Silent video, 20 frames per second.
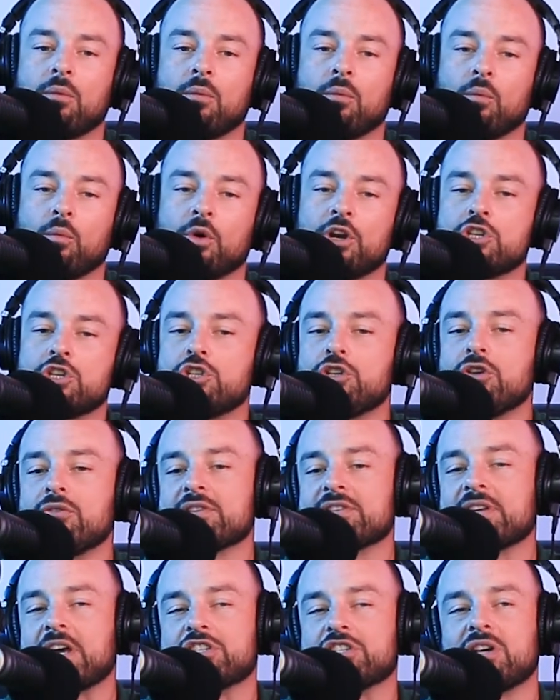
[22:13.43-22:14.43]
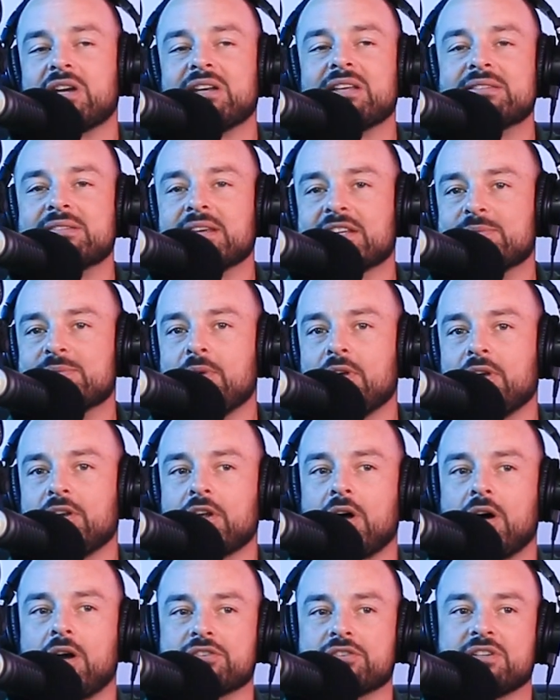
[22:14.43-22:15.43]
what did you do this last year? I did $6 million
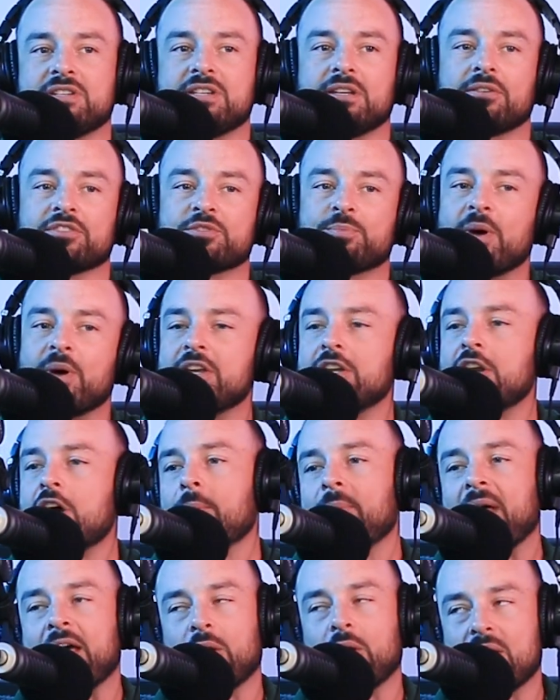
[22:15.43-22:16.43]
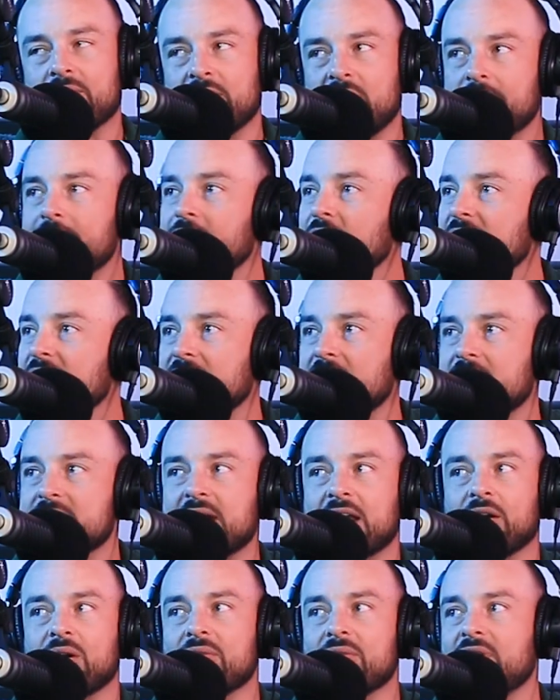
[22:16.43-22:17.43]
in deals, but I don't have enough leads.
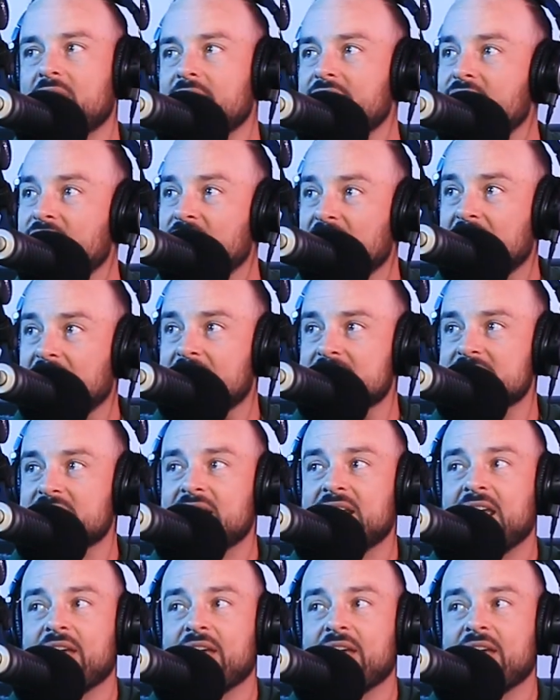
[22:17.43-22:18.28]
I don't have enough this.